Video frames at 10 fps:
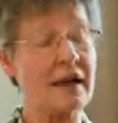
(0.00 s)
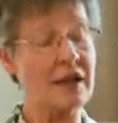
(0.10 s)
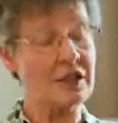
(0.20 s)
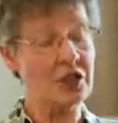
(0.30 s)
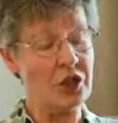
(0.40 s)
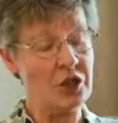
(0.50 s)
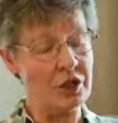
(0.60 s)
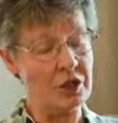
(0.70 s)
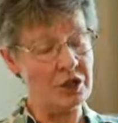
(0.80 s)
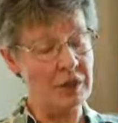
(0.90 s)
and it turned
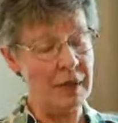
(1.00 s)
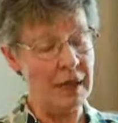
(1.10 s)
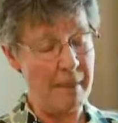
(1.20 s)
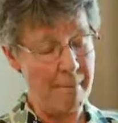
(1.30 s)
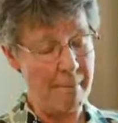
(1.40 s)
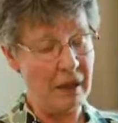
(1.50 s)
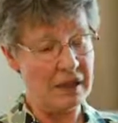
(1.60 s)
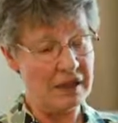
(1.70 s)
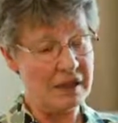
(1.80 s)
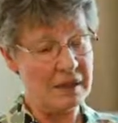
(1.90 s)
out to be
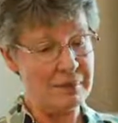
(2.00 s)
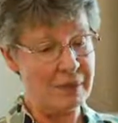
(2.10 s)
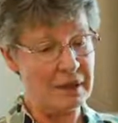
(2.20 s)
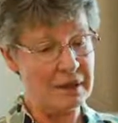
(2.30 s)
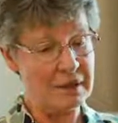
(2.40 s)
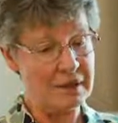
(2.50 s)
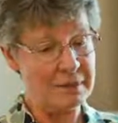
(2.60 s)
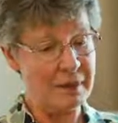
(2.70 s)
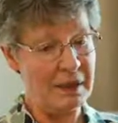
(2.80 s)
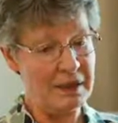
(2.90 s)
pulse, pulse,
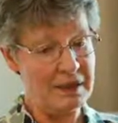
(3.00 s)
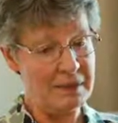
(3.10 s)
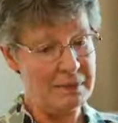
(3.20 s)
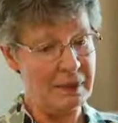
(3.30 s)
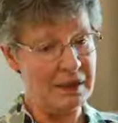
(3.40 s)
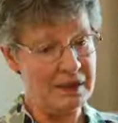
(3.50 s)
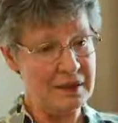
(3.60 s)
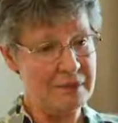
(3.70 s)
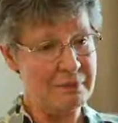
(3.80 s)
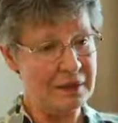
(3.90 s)
pulse,
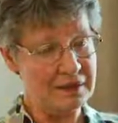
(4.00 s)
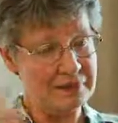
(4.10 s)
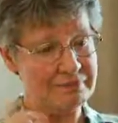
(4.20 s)
pulse, pulse.